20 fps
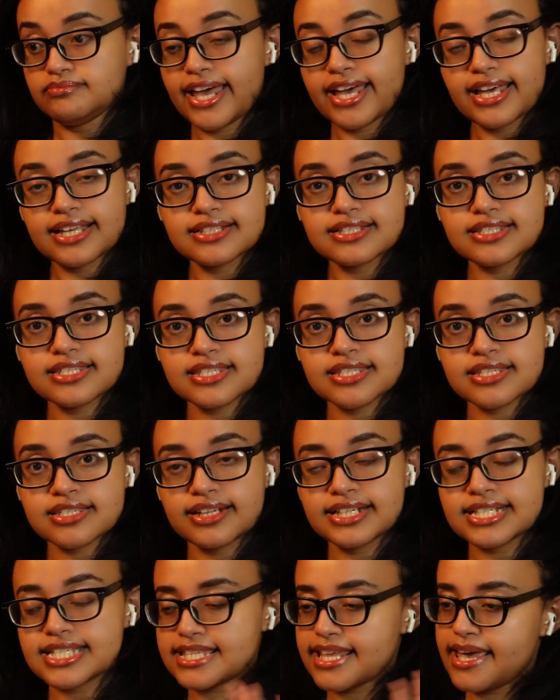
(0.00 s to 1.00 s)
ends
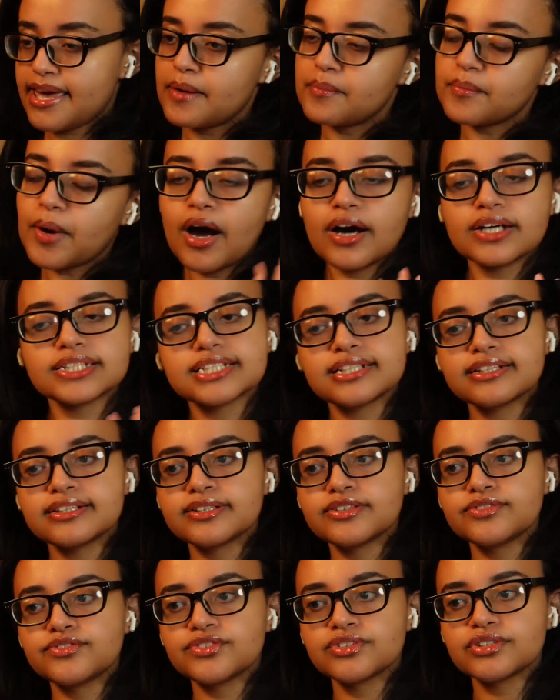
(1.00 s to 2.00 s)
in the same
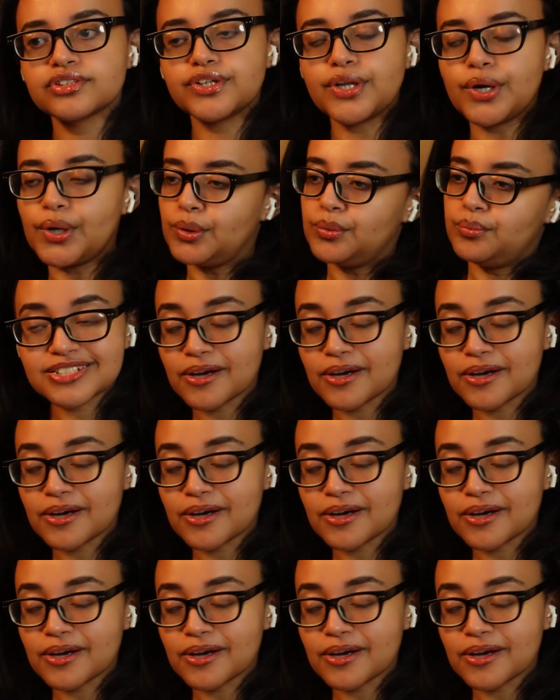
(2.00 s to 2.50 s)
positive note.